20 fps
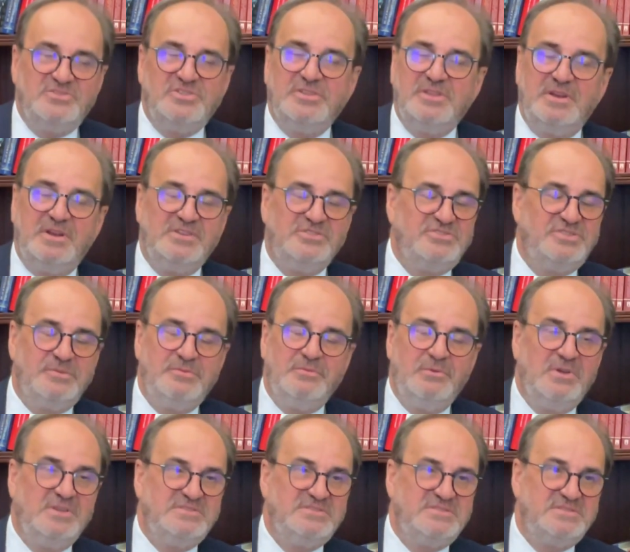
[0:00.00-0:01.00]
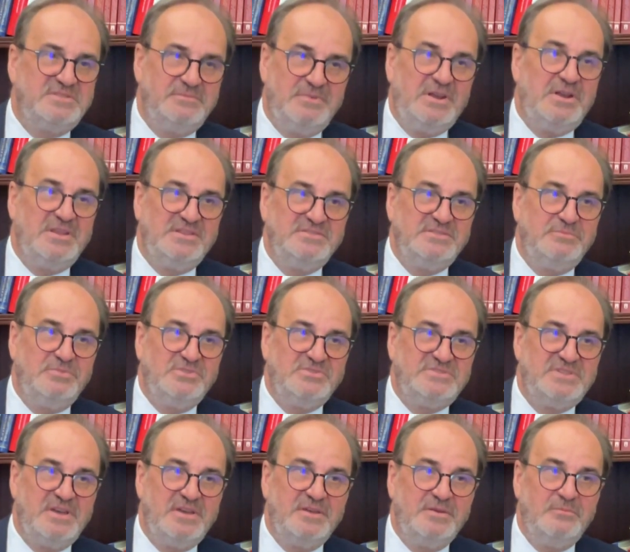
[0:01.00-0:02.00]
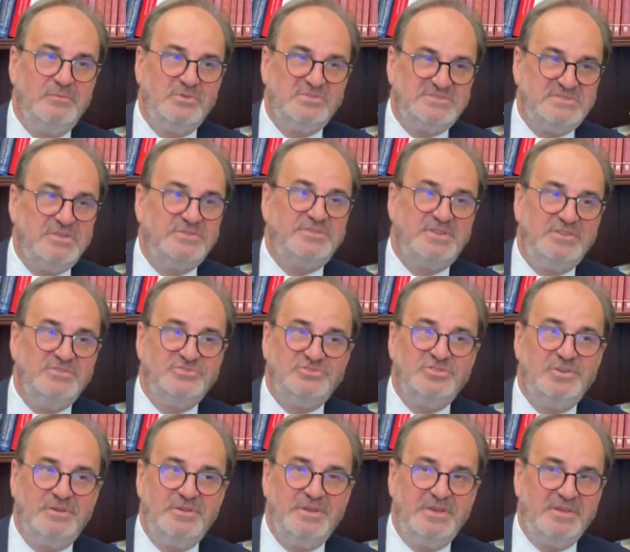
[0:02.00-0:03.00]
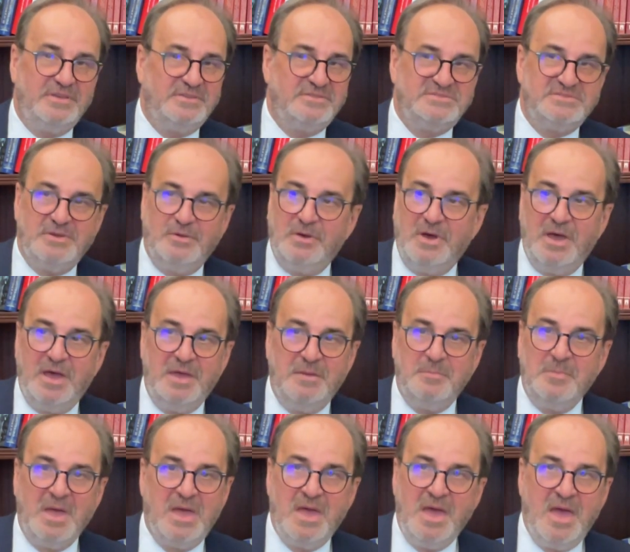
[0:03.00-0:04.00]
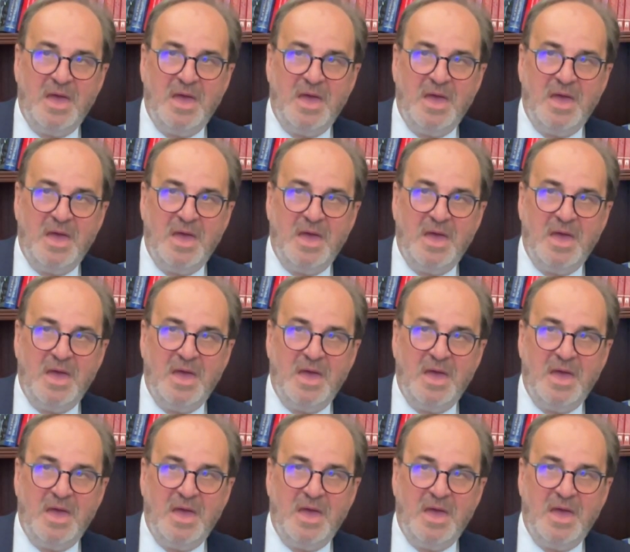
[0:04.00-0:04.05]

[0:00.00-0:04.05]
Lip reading: generation was, when I was young, was not enjoying. So I'm